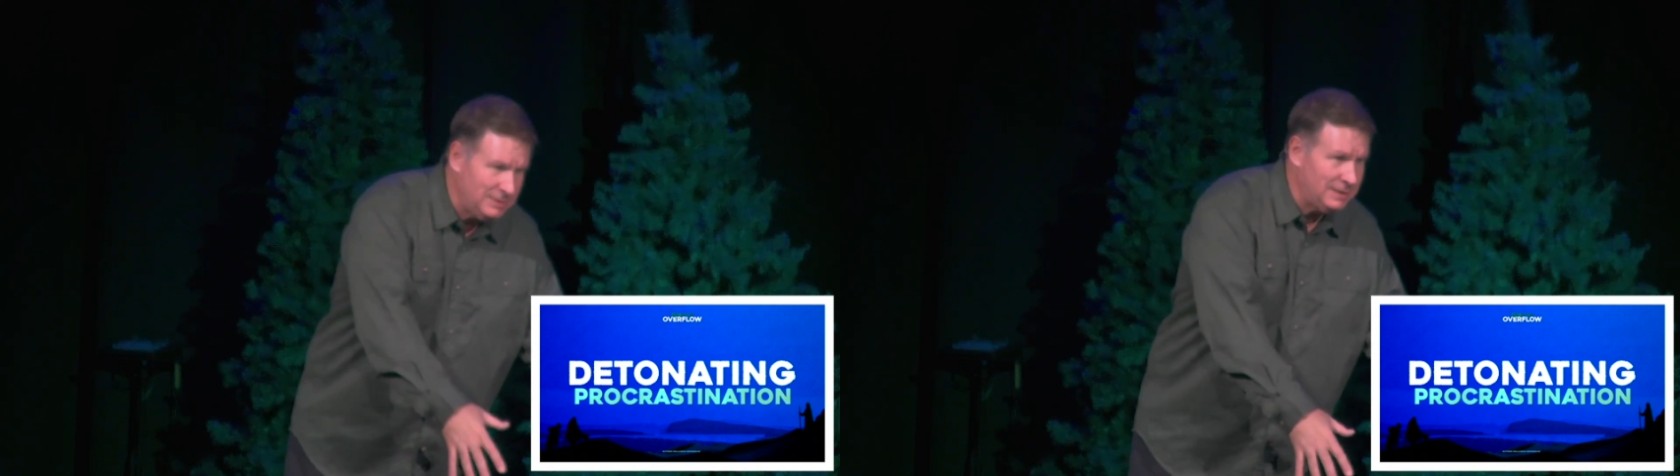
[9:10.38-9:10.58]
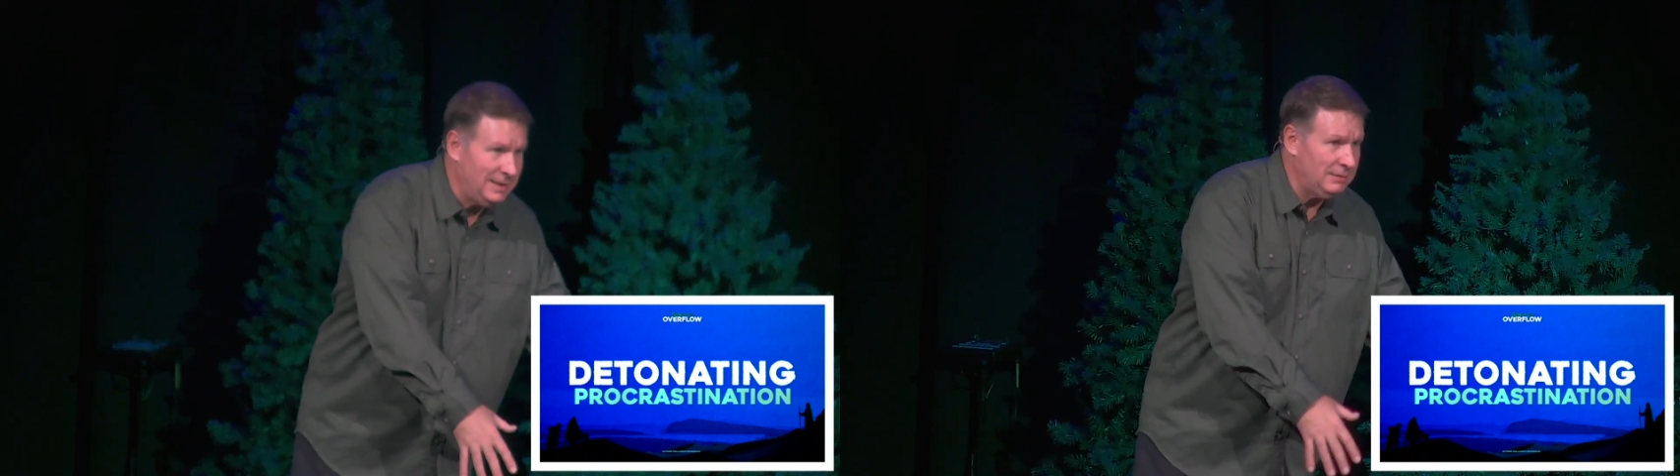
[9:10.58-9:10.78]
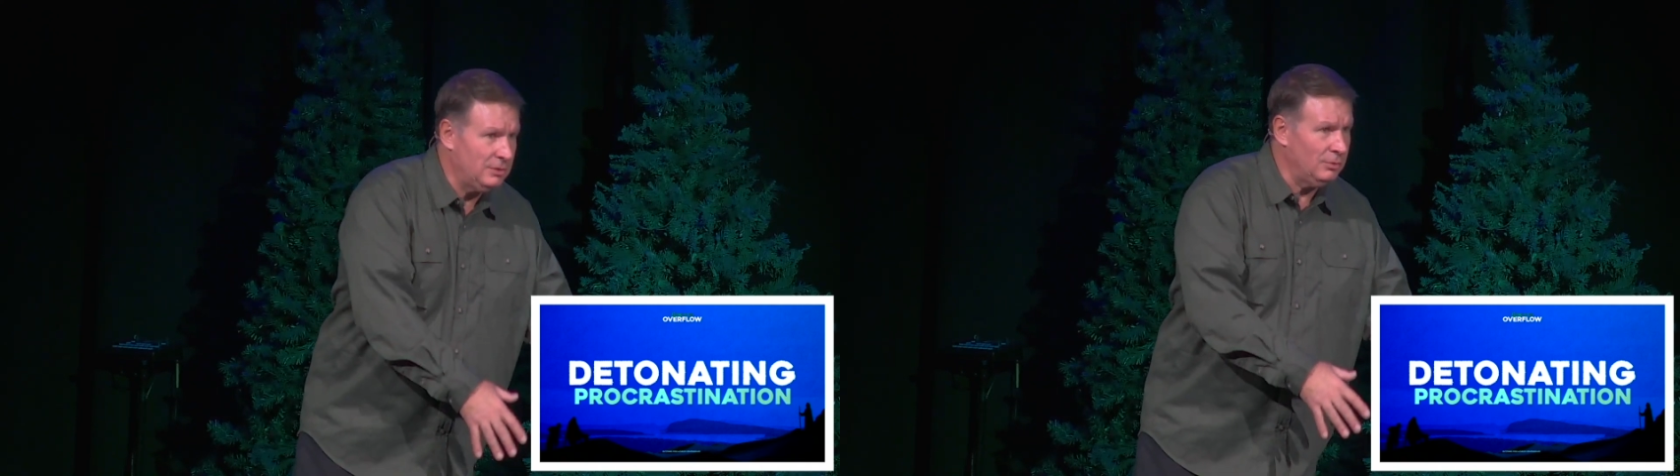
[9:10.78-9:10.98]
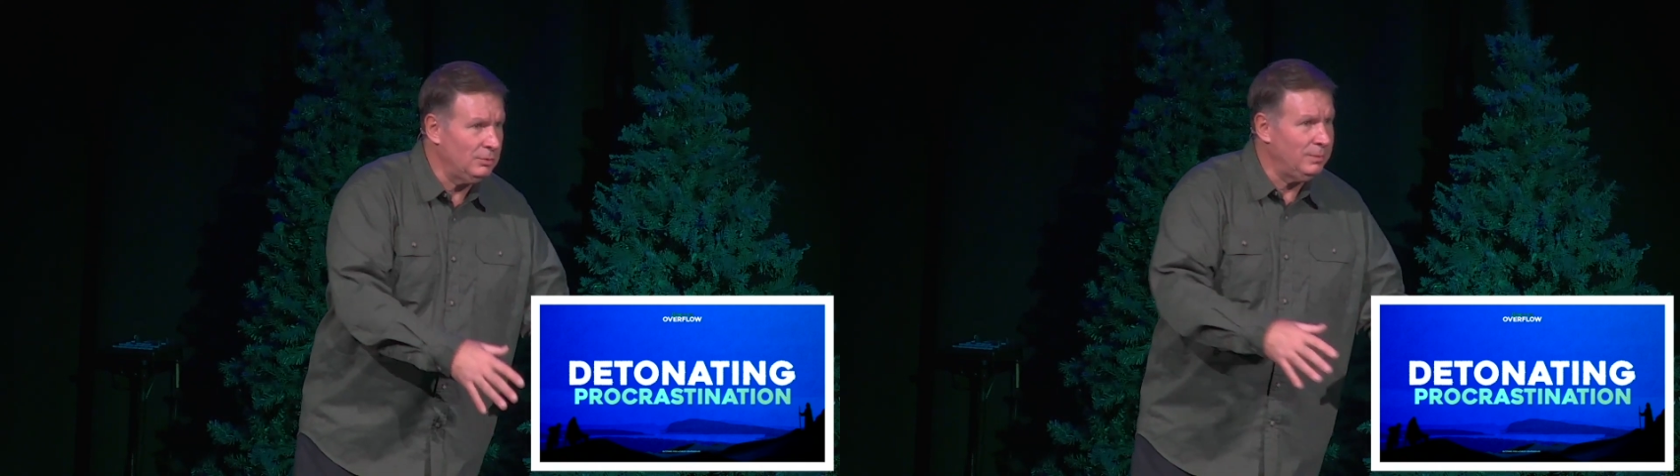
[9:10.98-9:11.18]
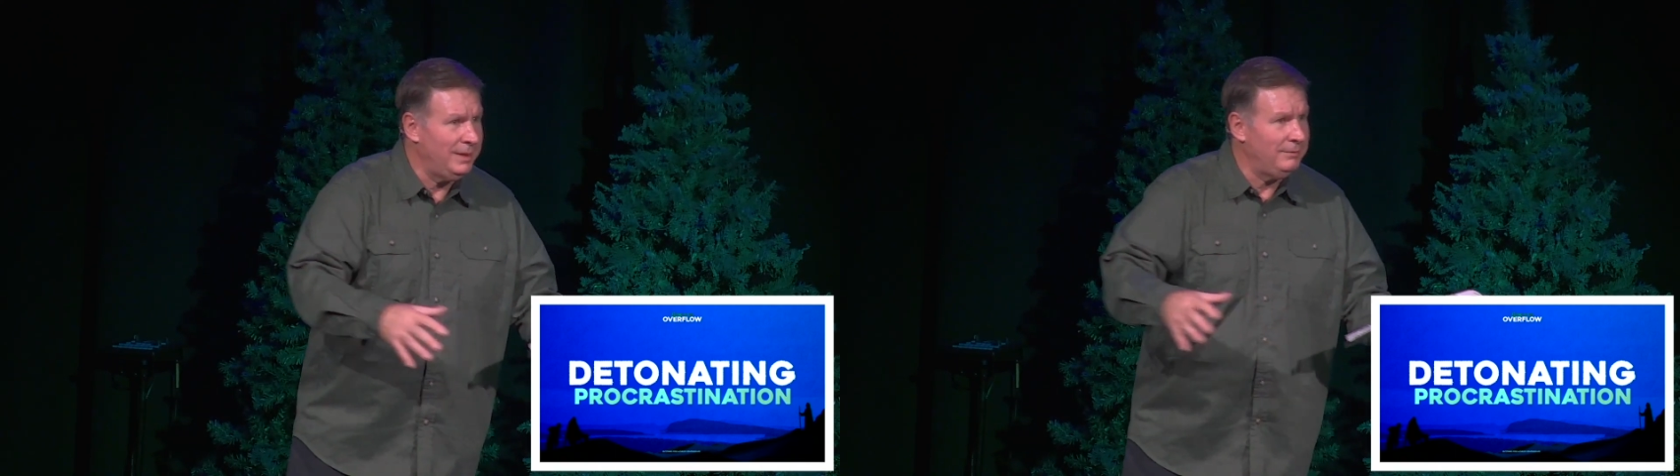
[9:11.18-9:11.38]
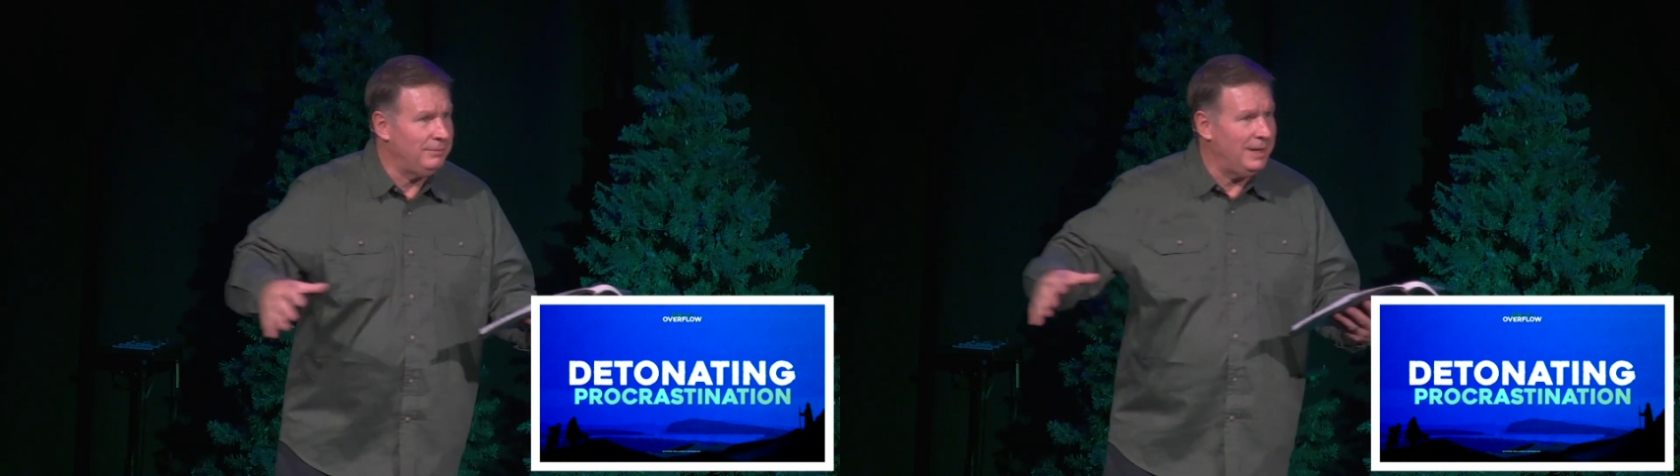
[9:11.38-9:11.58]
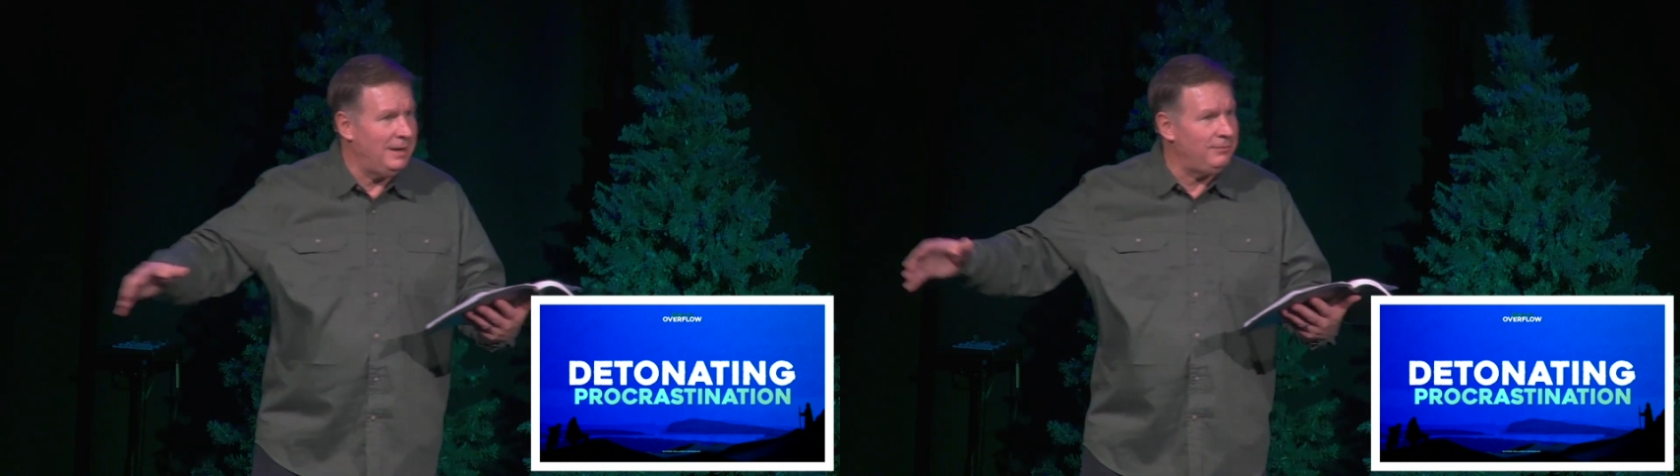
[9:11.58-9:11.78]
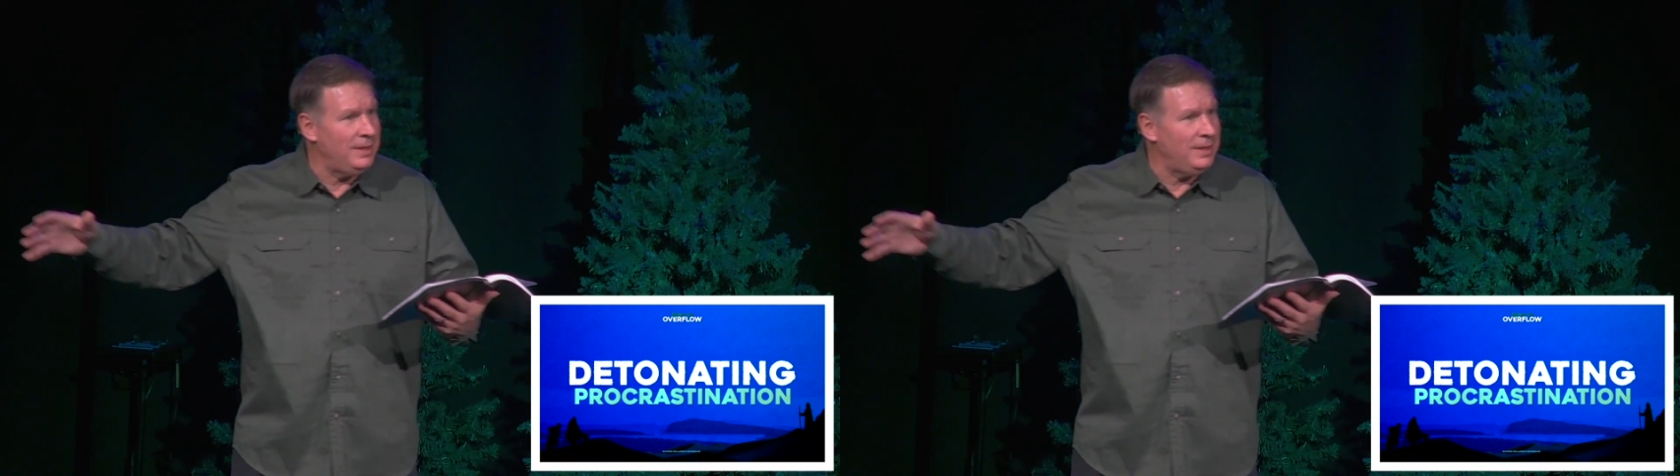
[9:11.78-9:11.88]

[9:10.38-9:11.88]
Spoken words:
to death your old way of life